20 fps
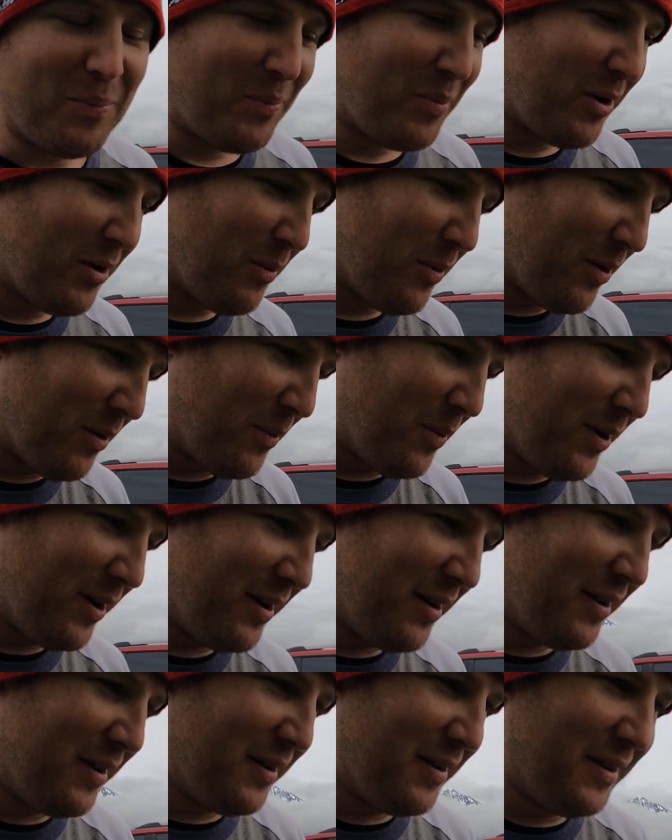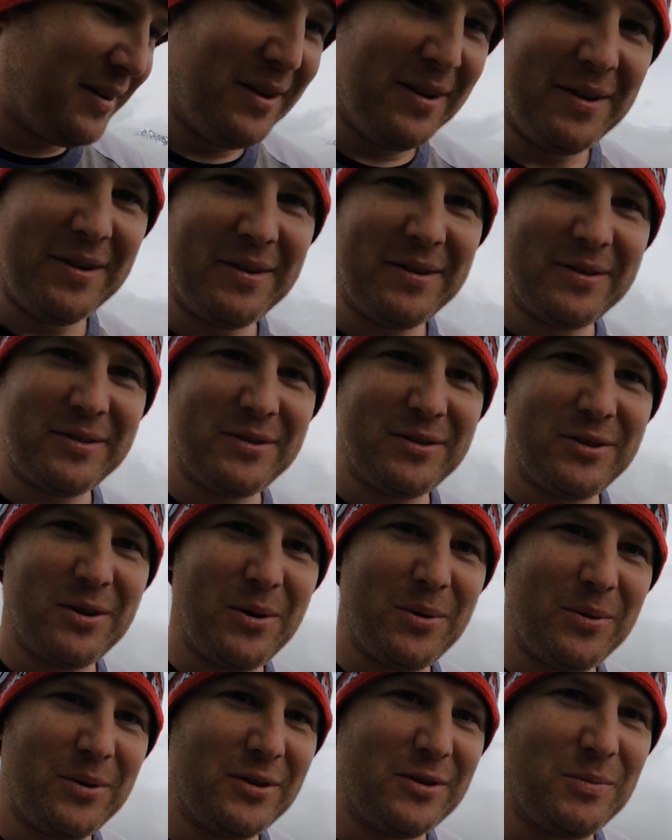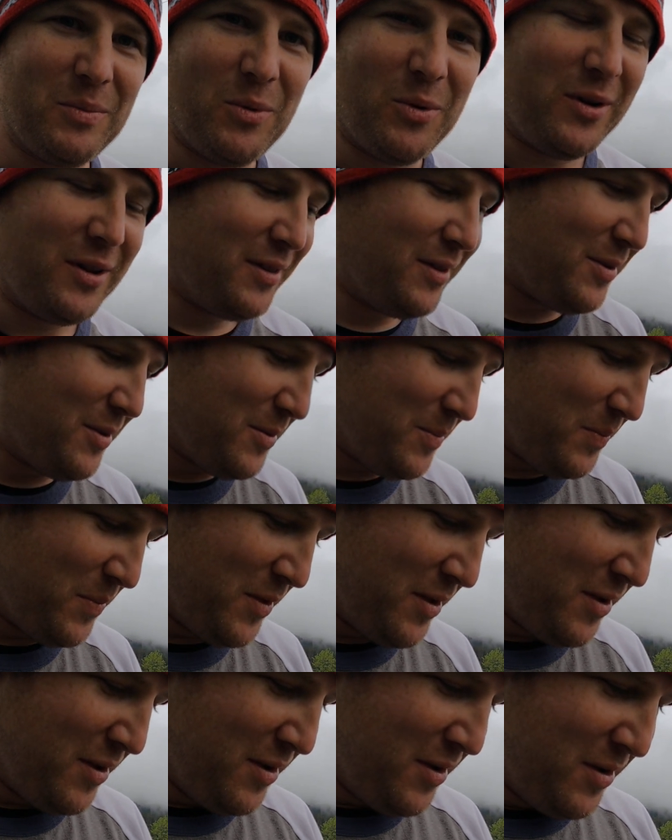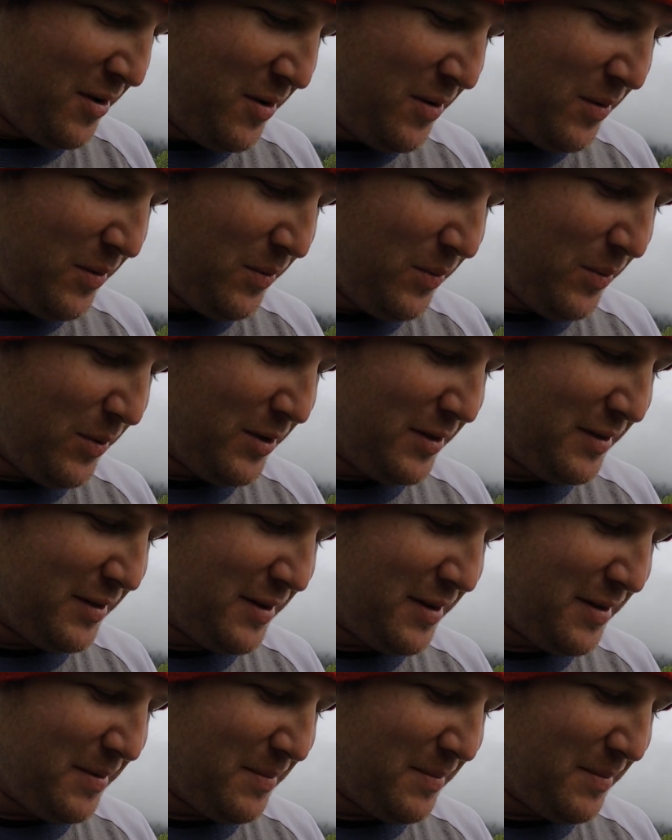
Part of what I wanted to show this morning though was